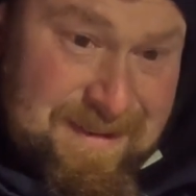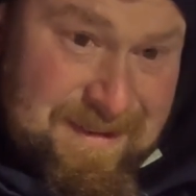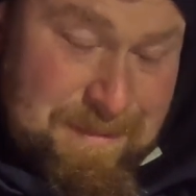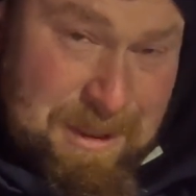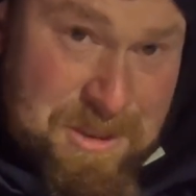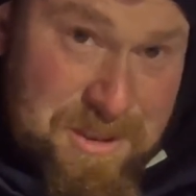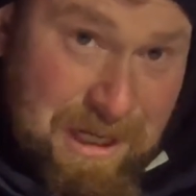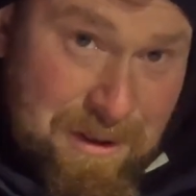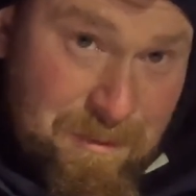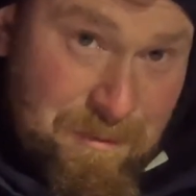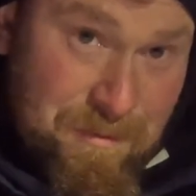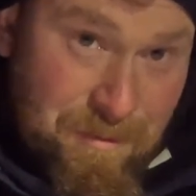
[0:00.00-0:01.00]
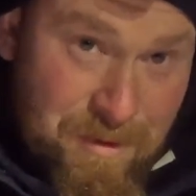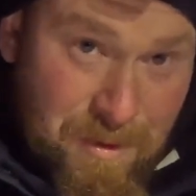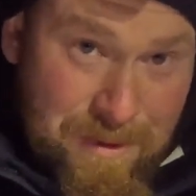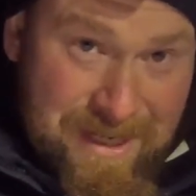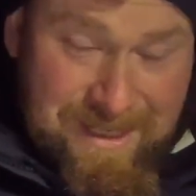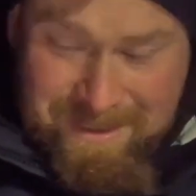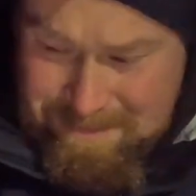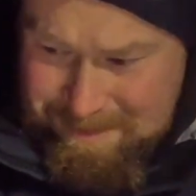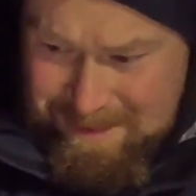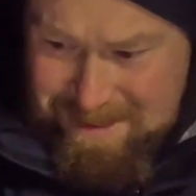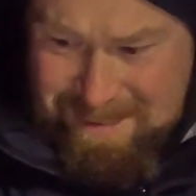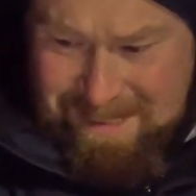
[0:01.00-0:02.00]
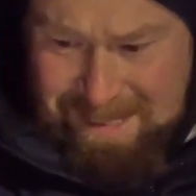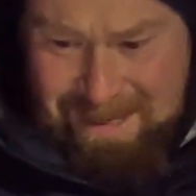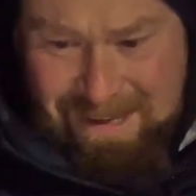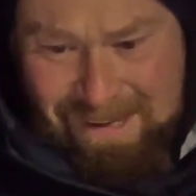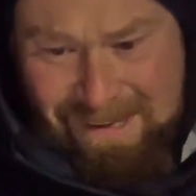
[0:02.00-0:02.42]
Imagine that going through your waders when you're like.